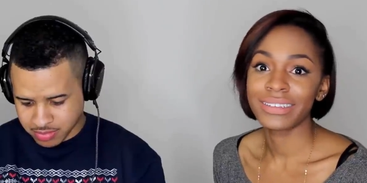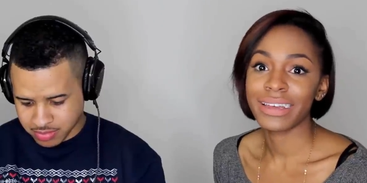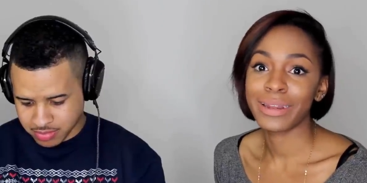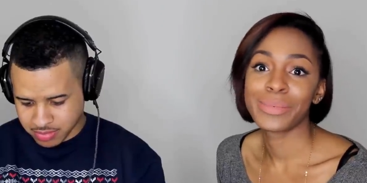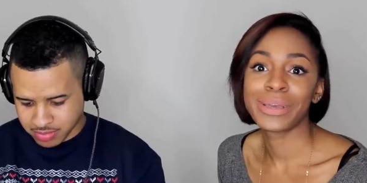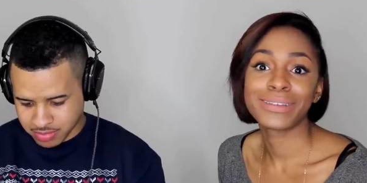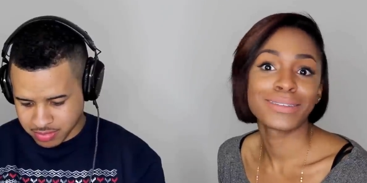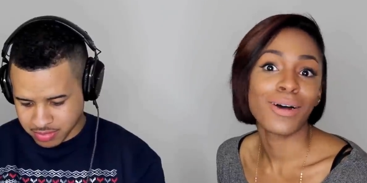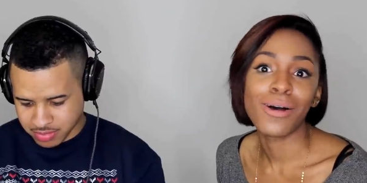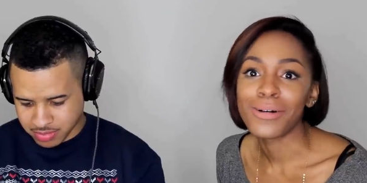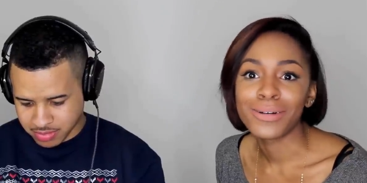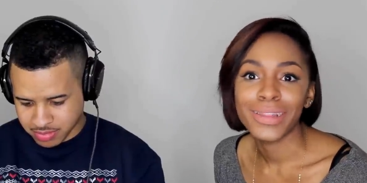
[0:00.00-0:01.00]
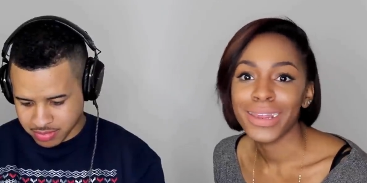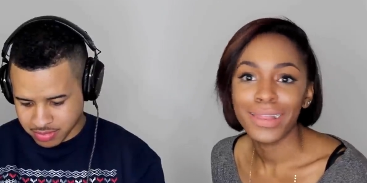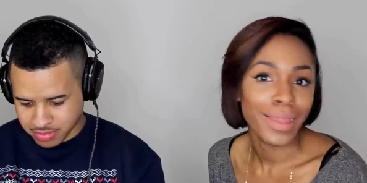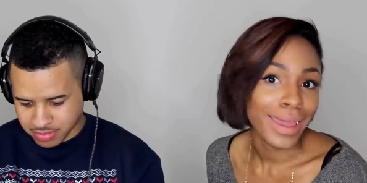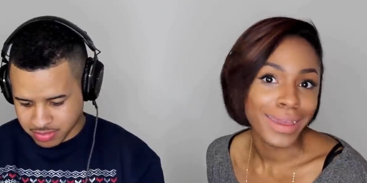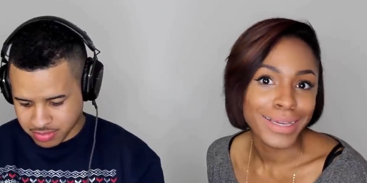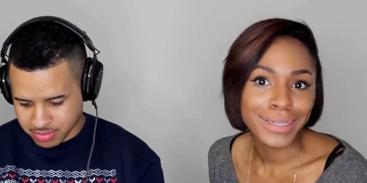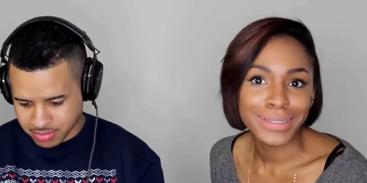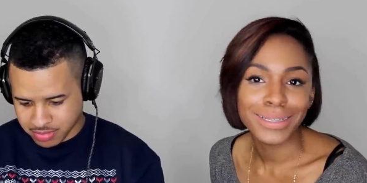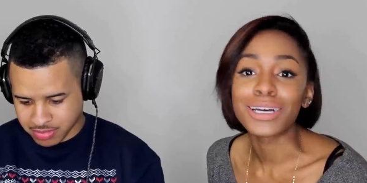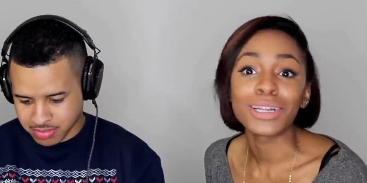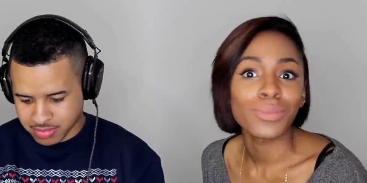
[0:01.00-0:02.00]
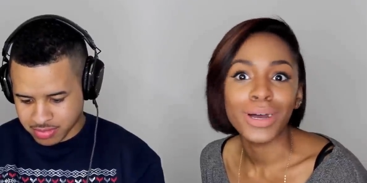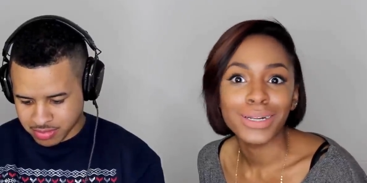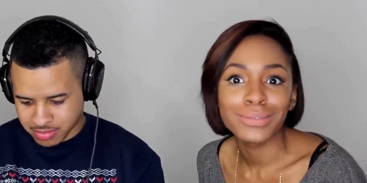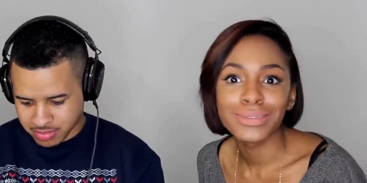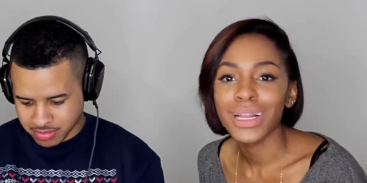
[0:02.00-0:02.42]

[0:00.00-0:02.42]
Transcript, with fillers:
Speaker 1: He's gonna pick a song that he likes, a good one.